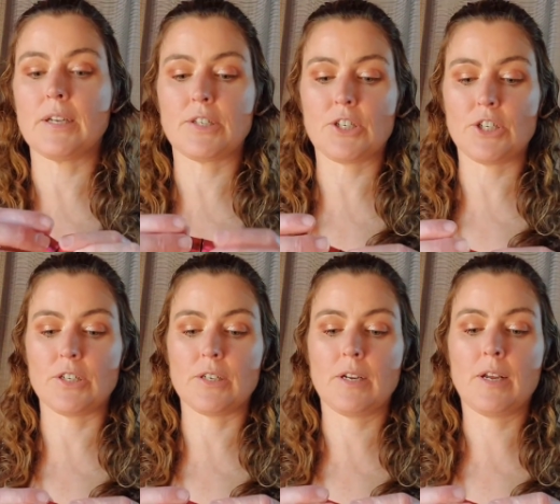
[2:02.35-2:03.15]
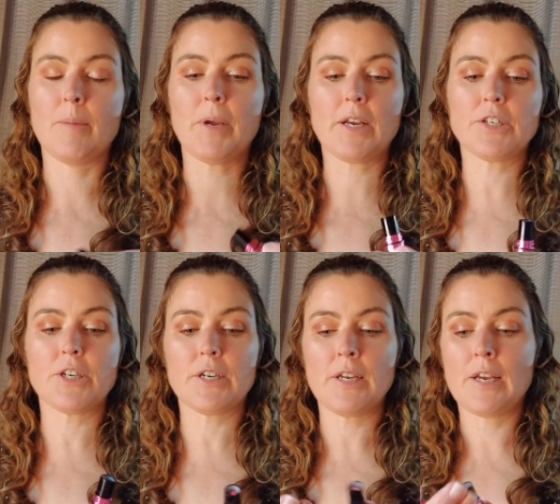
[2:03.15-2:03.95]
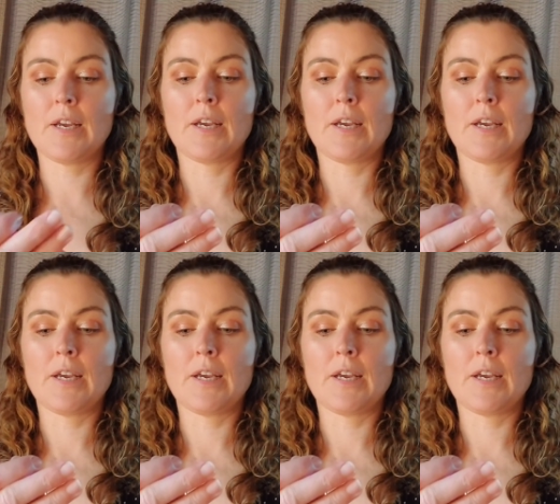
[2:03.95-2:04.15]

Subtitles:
edition packaging.